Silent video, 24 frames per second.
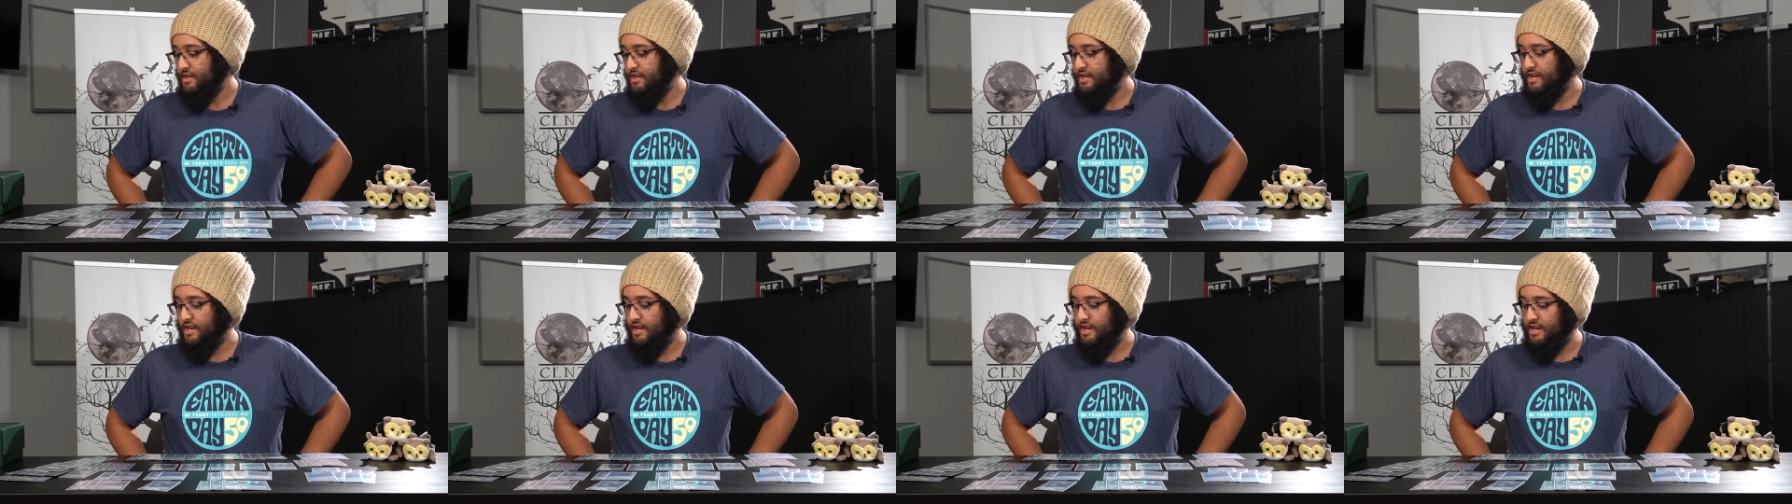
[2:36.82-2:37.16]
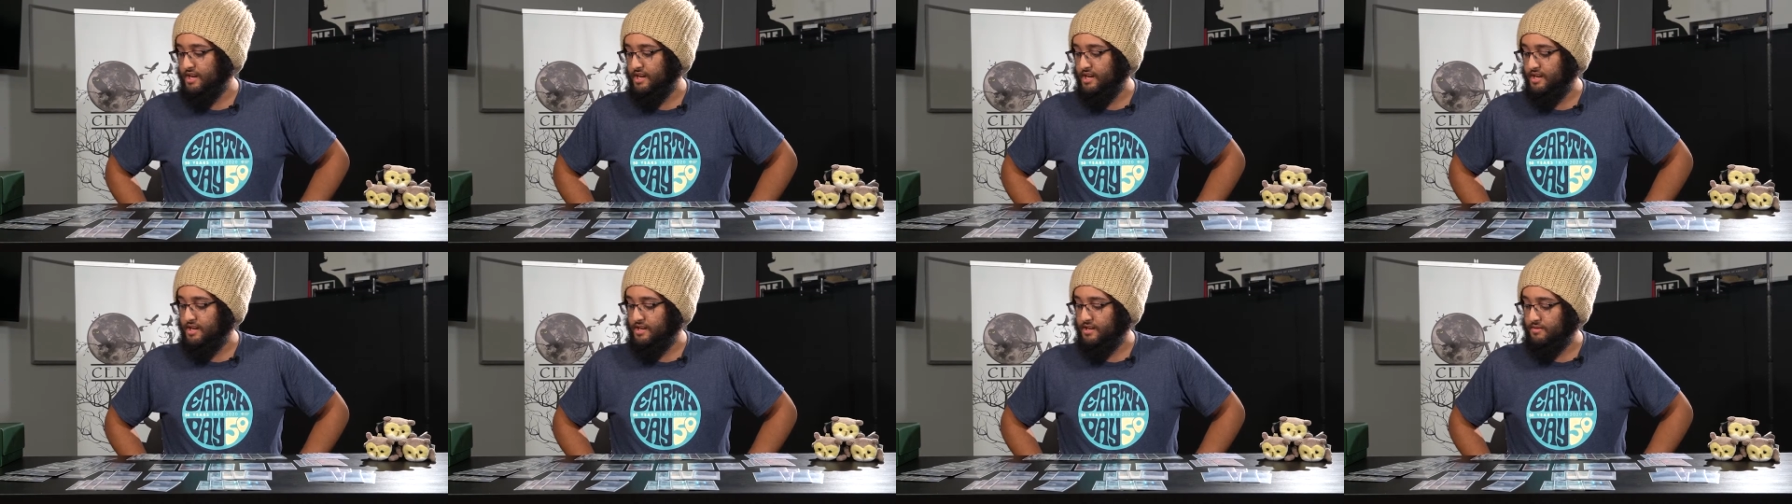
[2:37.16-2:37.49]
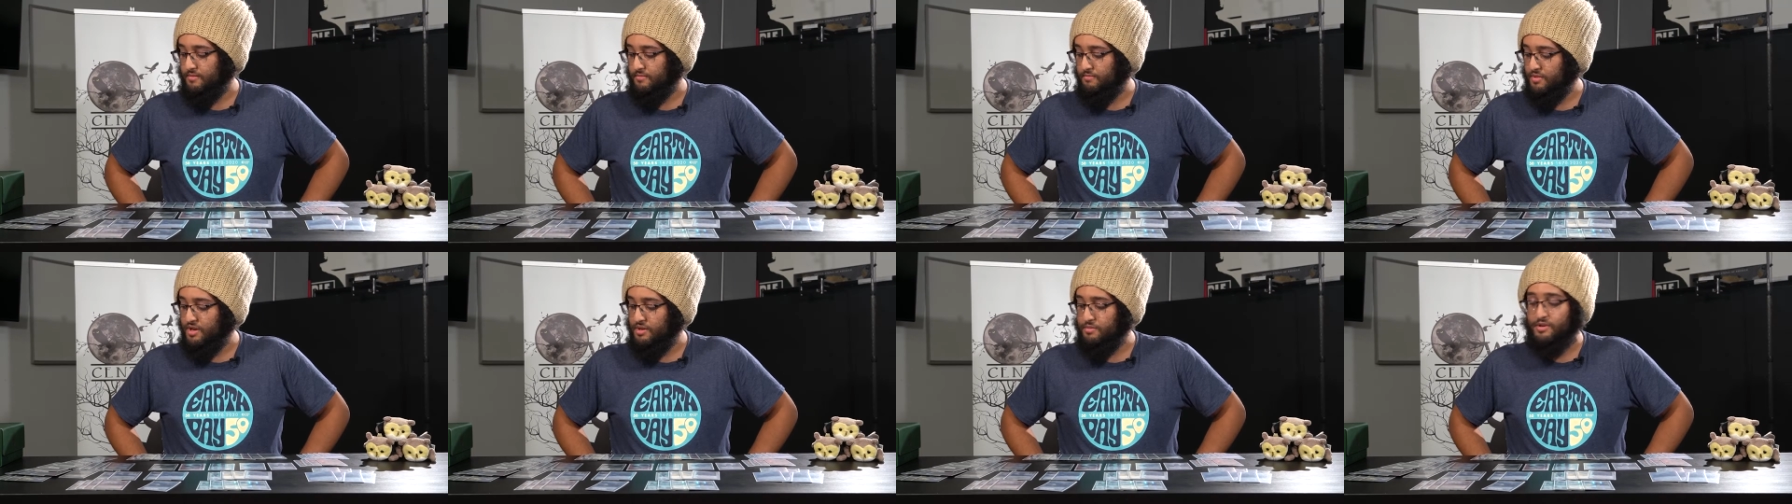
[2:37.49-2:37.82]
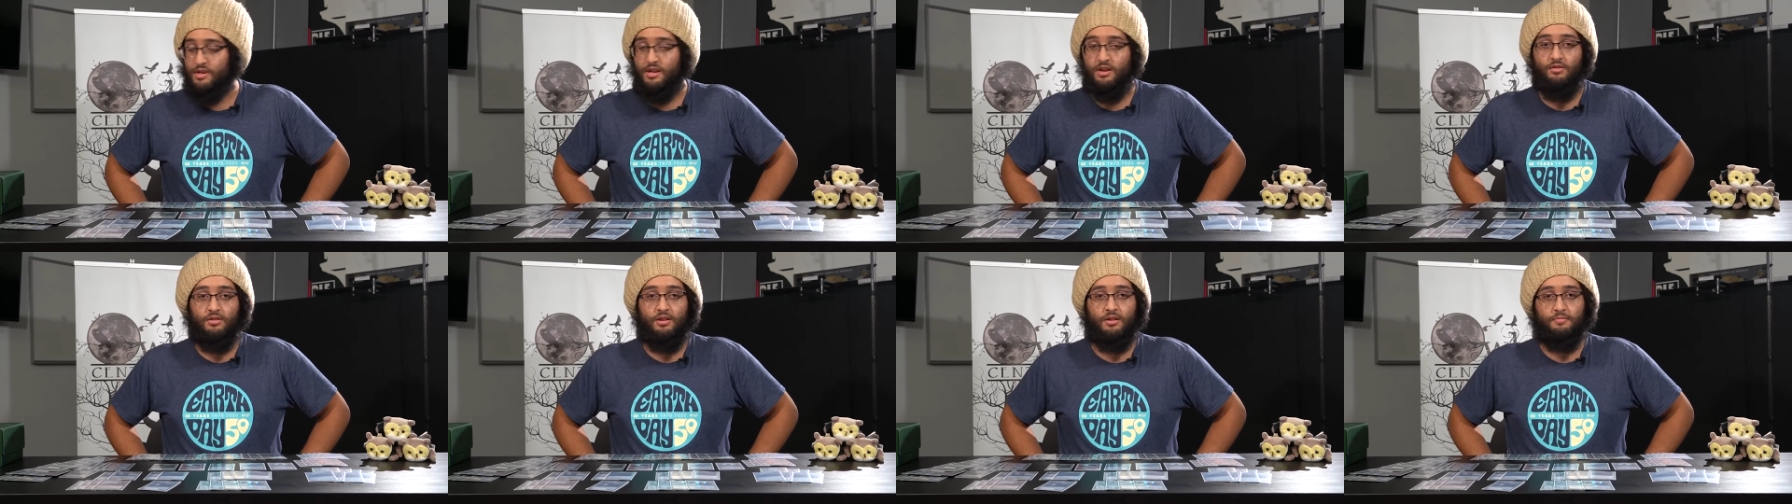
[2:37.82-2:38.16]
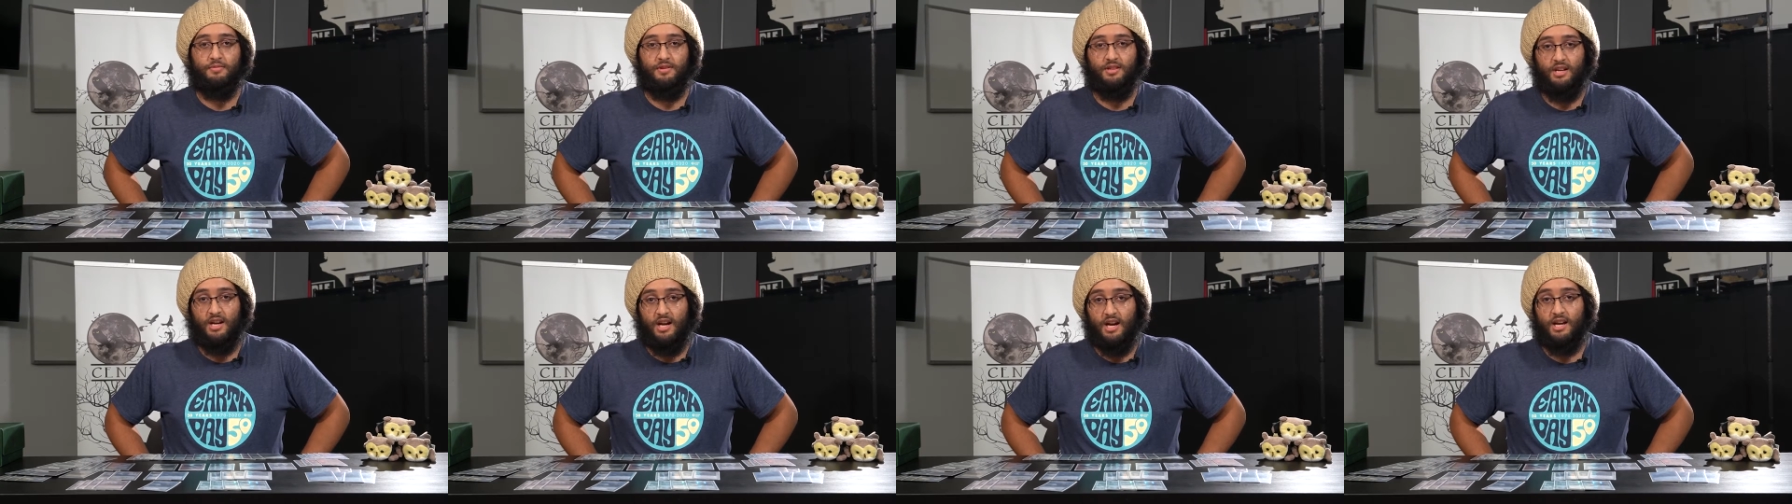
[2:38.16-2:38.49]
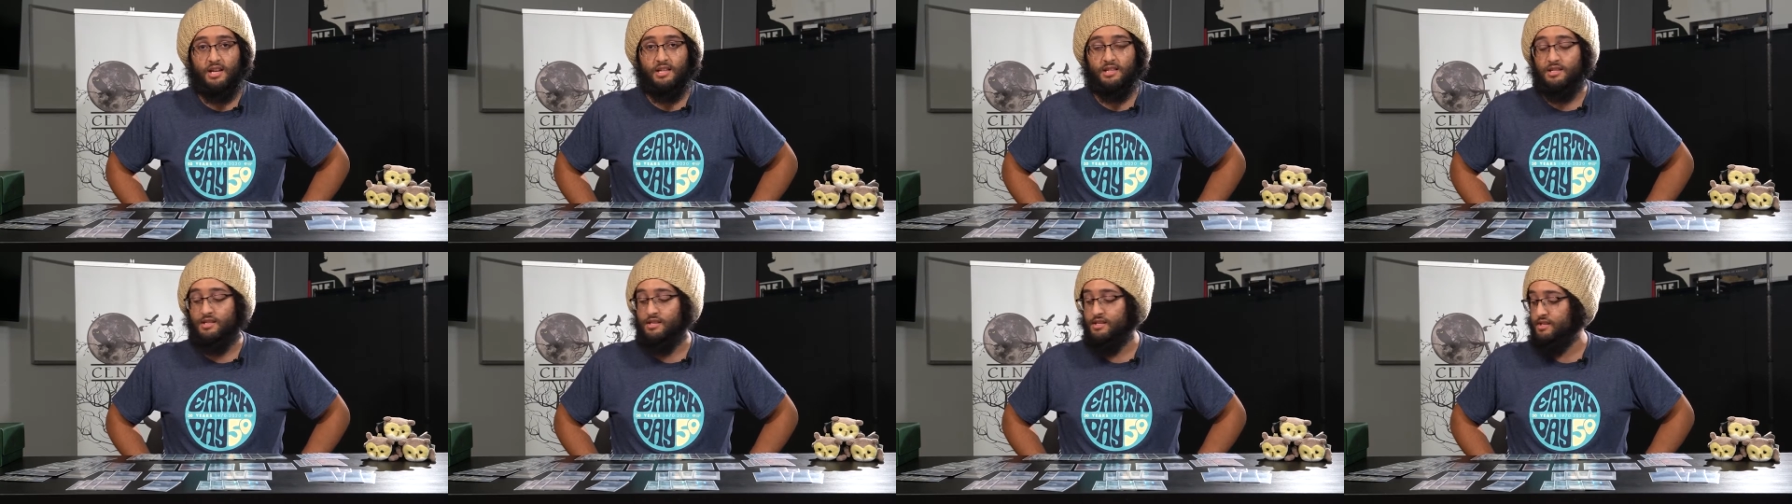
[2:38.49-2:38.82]
and maybe go up an
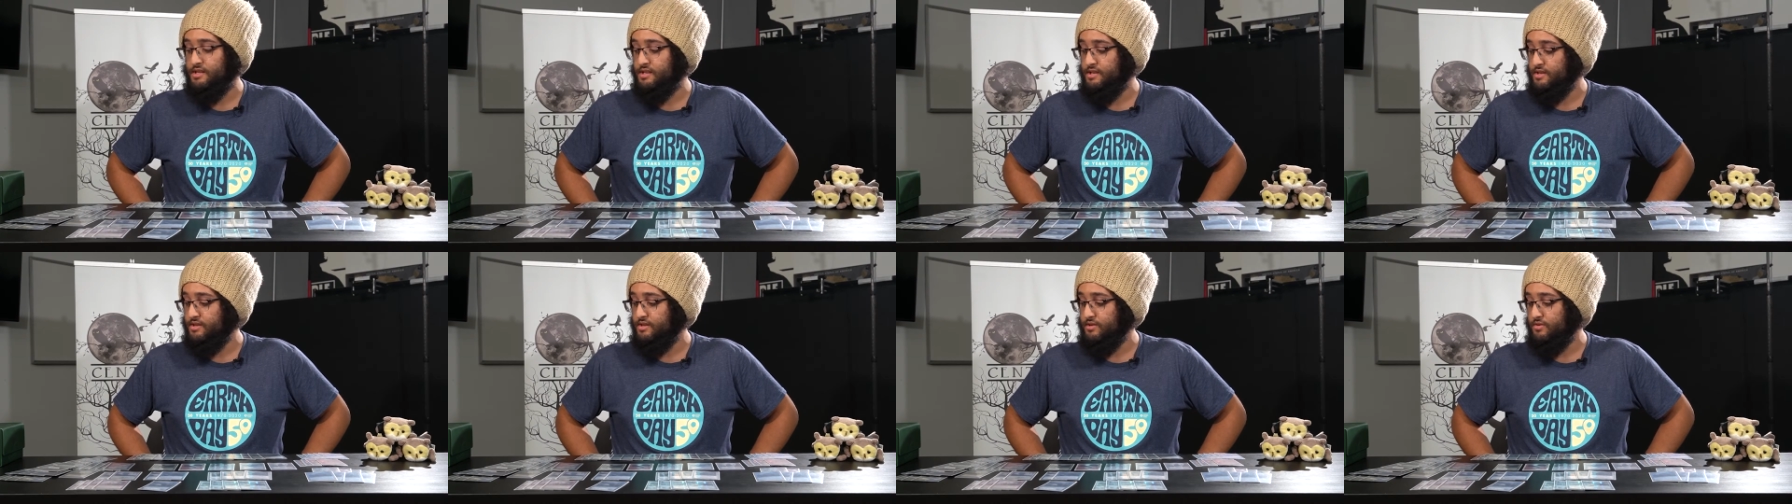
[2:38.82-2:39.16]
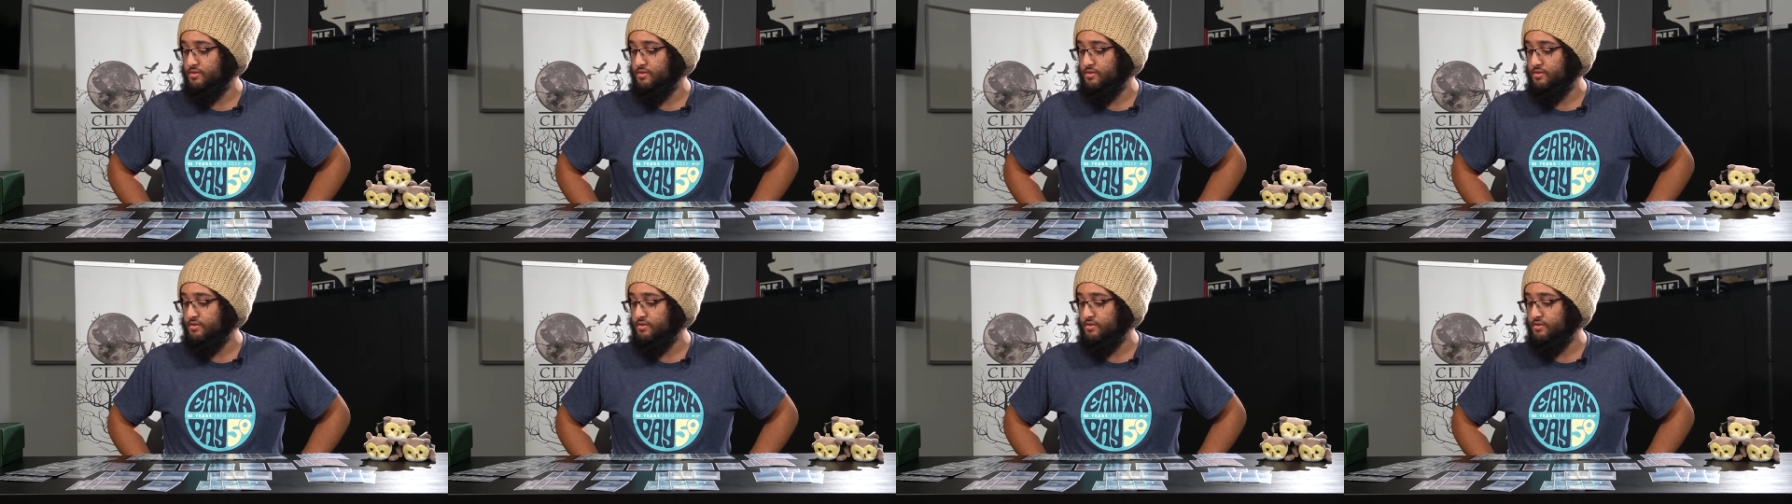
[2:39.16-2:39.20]
island